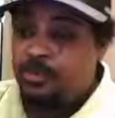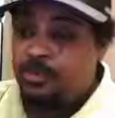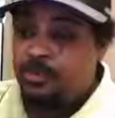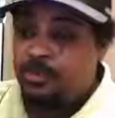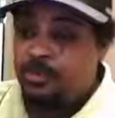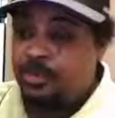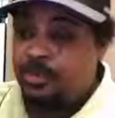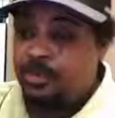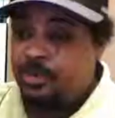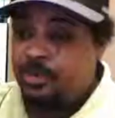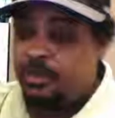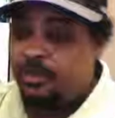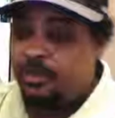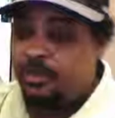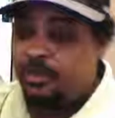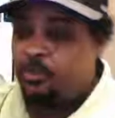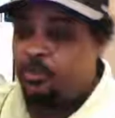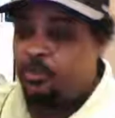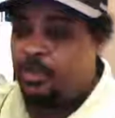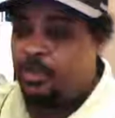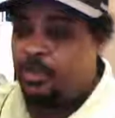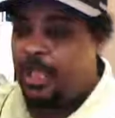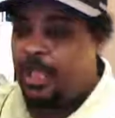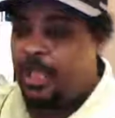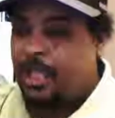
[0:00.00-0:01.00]
The
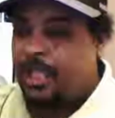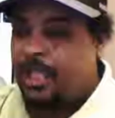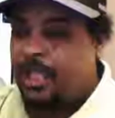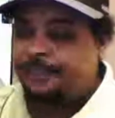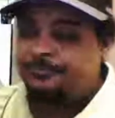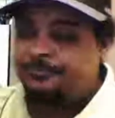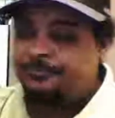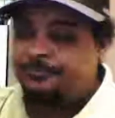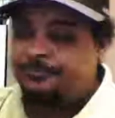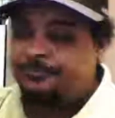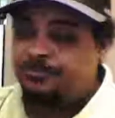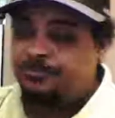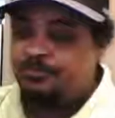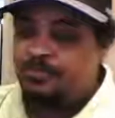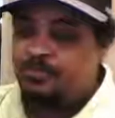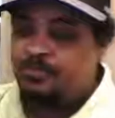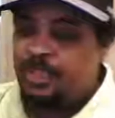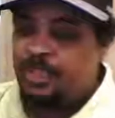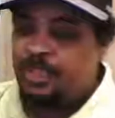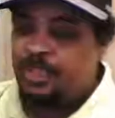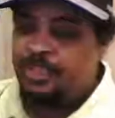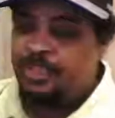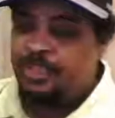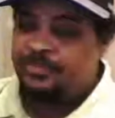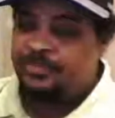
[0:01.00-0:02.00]
little guy
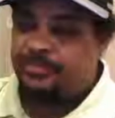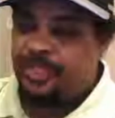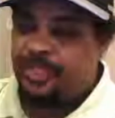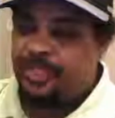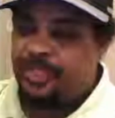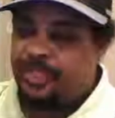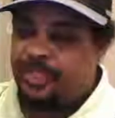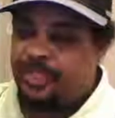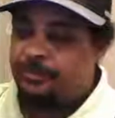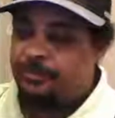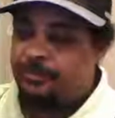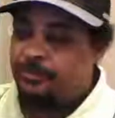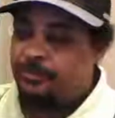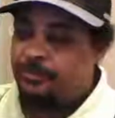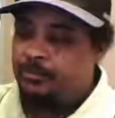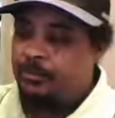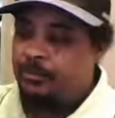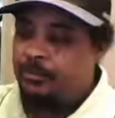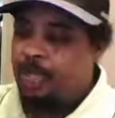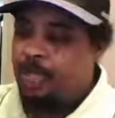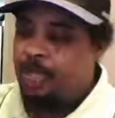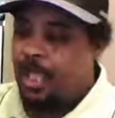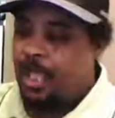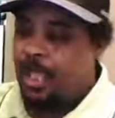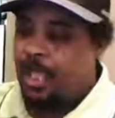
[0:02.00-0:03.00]
is at,
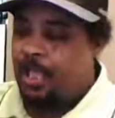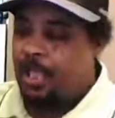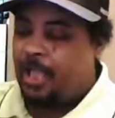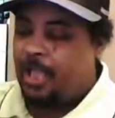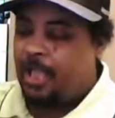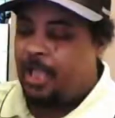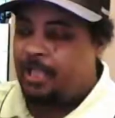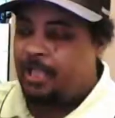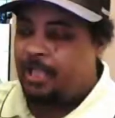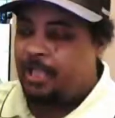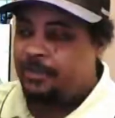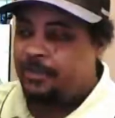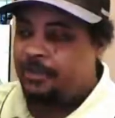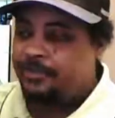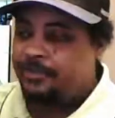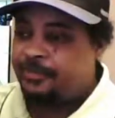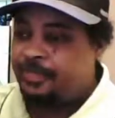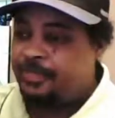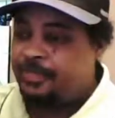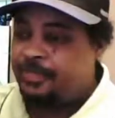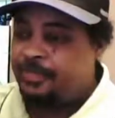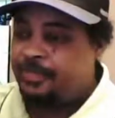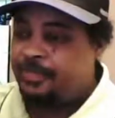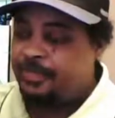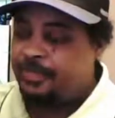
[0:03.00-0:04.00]
I got to
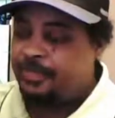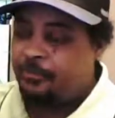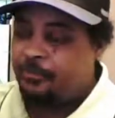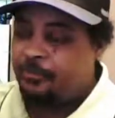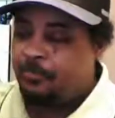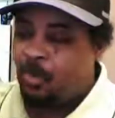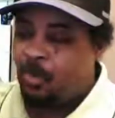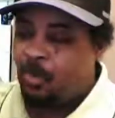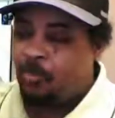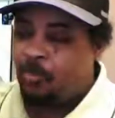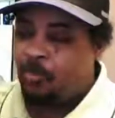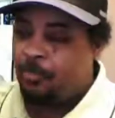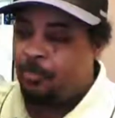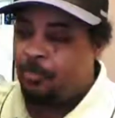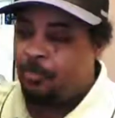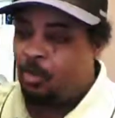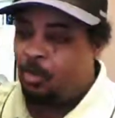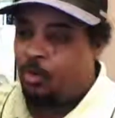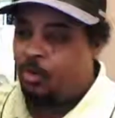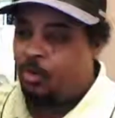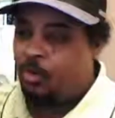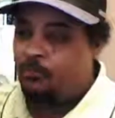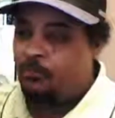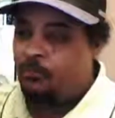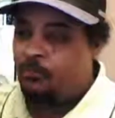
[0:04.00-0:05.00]
say this, at Ma and
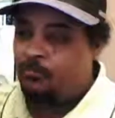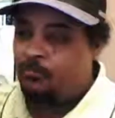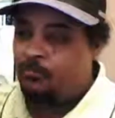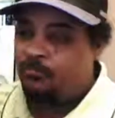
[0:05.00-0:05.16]
Pa